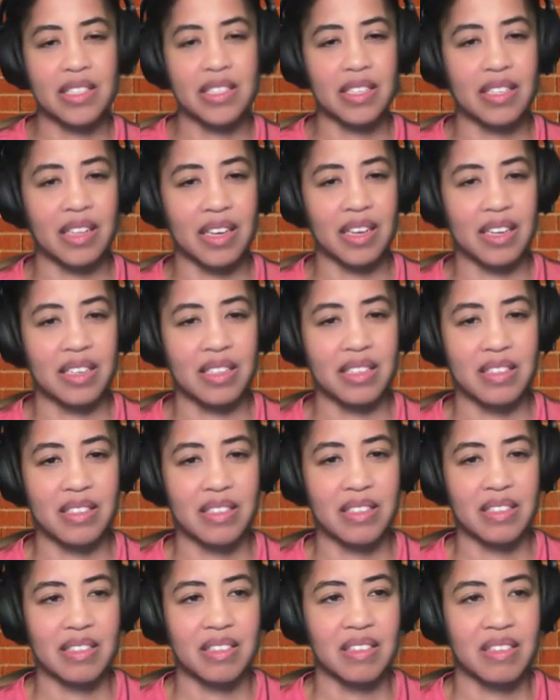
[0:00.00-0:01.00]
to like
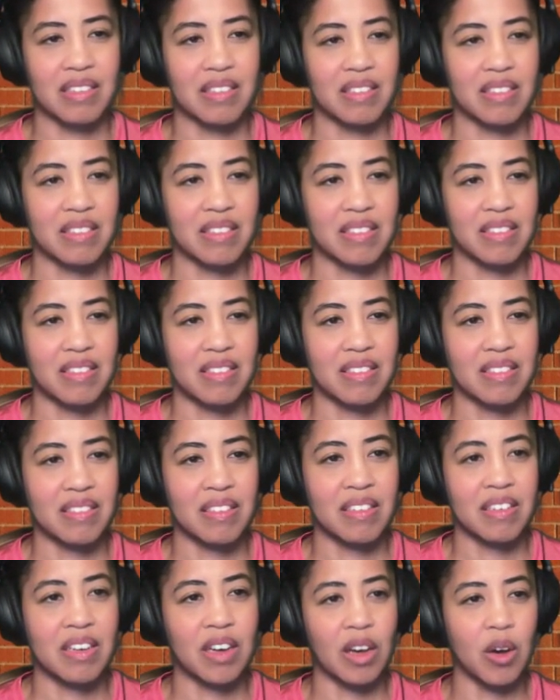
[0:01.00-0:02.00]

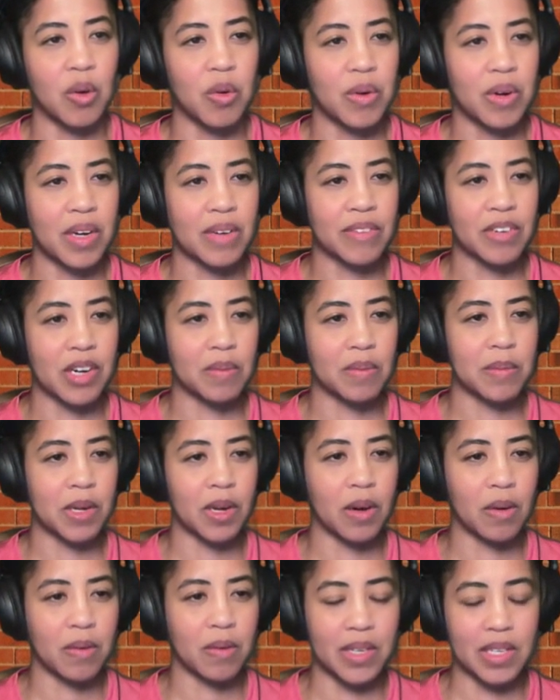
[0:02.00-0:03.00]
go wherever I'm
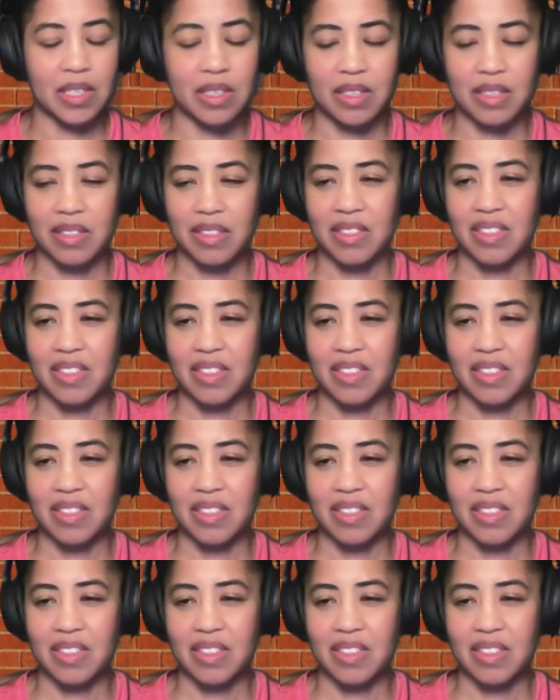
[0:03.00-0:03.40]
going.